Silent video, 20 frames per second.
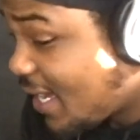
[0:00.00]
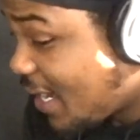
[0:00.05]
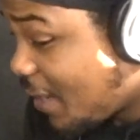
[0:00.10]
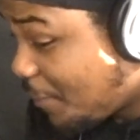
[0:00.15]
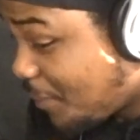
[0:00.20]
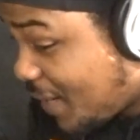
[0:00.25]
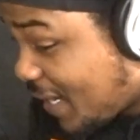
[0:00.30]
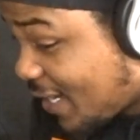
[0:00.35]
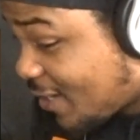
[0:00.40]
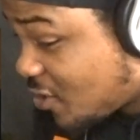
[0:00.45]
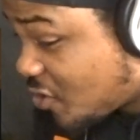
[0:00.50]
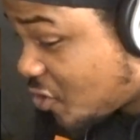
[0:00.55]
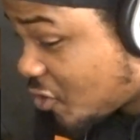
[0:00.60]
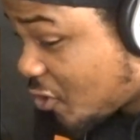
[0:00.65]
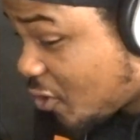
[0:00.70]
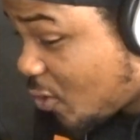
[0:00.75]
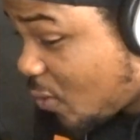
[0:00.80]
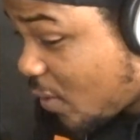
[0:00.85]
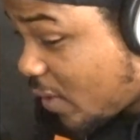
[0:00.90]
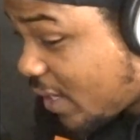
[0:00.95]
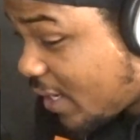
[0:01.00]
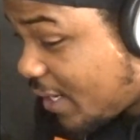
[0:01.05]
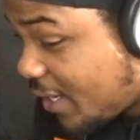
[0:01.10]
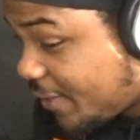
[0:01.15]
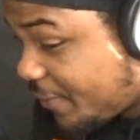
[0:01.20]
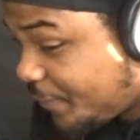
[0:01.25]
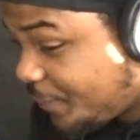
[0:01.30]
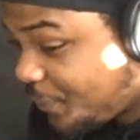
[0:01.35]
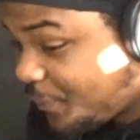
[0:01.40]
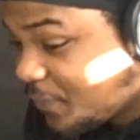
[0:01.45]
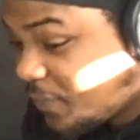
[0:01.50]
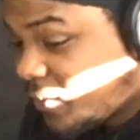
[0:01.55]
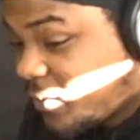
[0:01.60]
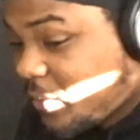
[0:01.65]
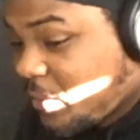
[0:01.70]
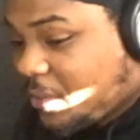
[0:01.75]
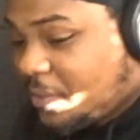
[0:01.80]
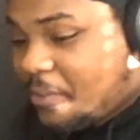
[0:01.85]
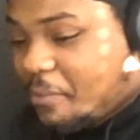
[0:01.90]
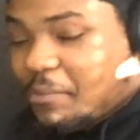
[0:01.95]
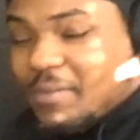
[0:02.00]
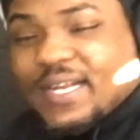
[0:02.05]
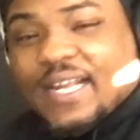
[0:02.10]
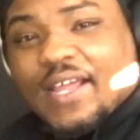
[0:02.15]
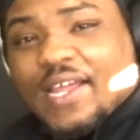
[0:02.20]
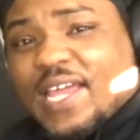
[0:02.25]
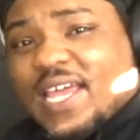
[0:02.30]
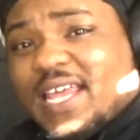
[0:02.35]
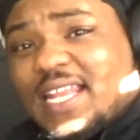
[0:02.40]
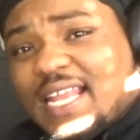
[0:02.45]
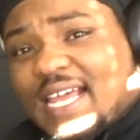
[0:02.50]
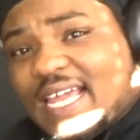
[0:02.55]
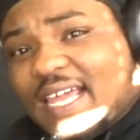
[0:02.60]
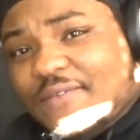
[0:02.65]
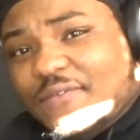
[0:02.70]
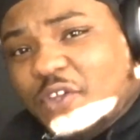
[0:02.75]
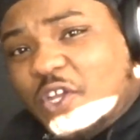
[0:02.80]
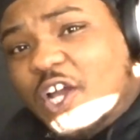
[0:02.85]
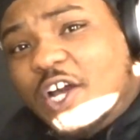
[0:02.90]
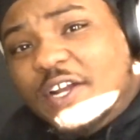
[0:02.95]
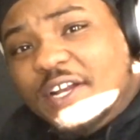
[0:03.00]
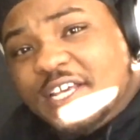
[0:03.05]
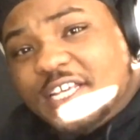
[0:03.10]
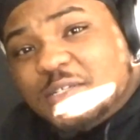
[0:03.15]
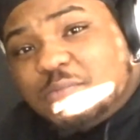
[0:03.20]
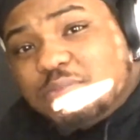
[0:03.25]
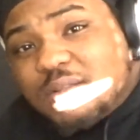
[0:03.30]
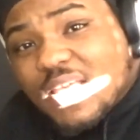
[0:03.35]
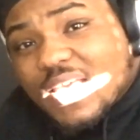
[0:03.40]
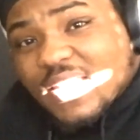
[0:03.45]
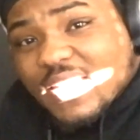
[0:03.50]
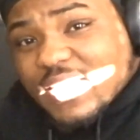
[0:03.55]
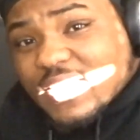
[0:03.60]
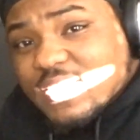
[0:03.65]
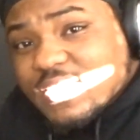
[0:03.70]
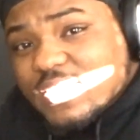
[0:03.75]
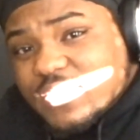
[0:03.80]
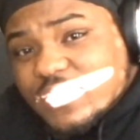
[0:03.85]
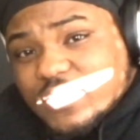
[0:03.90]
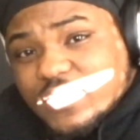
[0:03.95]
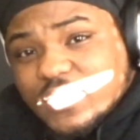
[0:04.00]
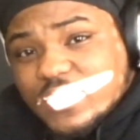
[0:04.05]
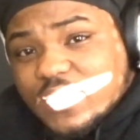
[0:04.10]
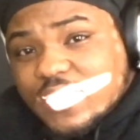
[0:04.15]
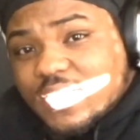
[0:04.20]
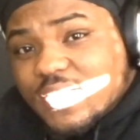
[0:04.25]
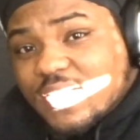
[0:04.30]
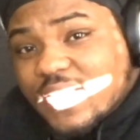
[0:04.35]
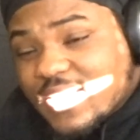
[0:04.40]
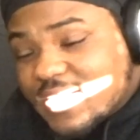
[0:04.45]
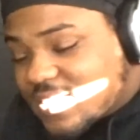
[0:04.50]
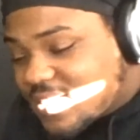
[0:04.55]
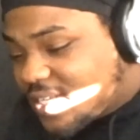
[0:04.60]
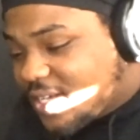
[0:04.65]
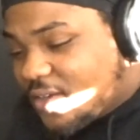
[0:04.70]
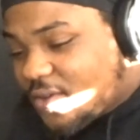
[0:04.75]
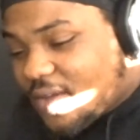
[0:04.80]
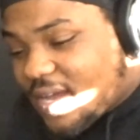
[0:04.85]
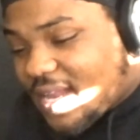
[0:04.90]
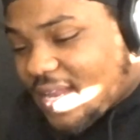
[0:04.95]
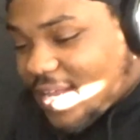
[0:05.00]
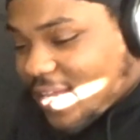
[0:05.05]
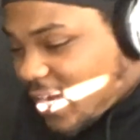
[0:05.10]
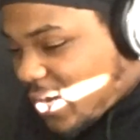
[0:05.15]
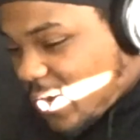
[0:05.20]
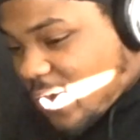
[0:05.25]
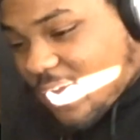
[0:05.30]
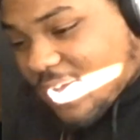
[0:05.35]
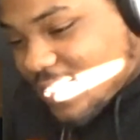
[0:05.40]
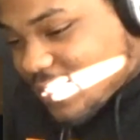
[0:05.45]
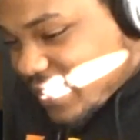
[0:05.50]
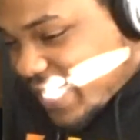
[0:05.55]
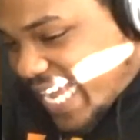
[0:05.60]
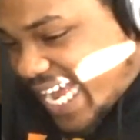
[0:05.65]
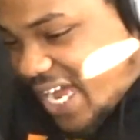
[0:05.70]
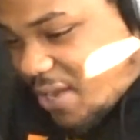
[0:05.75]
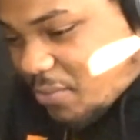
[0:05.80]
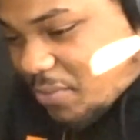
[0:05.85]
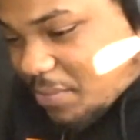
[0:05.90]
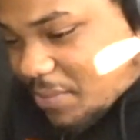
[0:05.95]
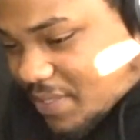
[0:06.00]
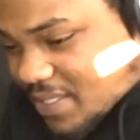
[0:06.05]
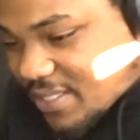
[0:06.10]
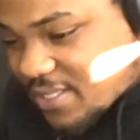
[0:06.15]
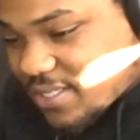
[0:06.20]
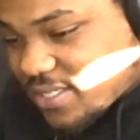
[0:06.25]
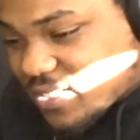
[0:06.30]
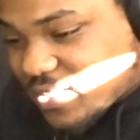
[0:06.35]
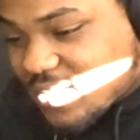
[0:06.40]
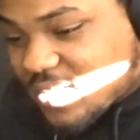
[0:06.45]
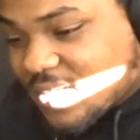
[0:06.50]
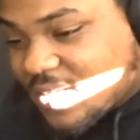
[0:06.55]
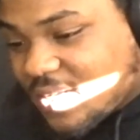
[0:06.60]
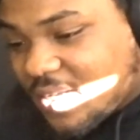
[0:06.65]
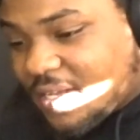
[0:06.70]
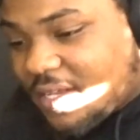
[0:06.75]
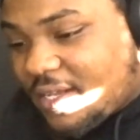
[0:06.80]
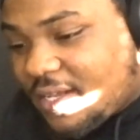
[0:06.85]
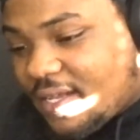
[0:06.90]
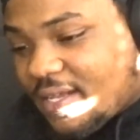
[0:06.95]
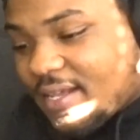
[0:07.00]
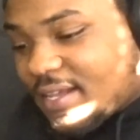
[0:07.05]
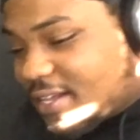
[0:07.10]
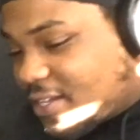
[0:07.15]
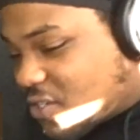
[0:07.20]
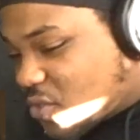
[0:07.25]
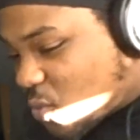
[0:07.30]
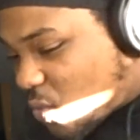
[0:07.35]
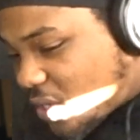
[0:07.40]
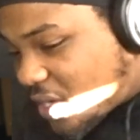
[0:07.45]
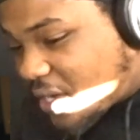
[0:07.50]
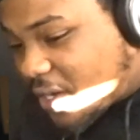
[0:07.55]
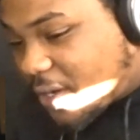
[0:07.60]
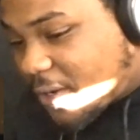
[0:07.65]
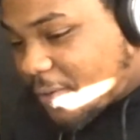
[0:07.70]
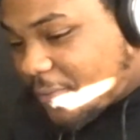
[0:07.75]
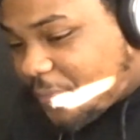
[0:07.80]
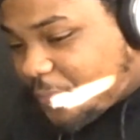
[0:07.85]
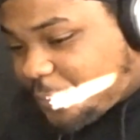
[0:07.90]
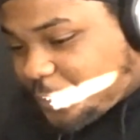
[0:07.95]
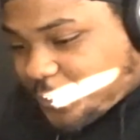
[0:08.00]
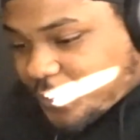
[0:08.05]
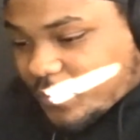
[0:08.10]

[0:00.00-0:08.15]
I'm not sure why. But uh, like if you go to his playlist and shit, he still got like all his albums and shit. It's weird.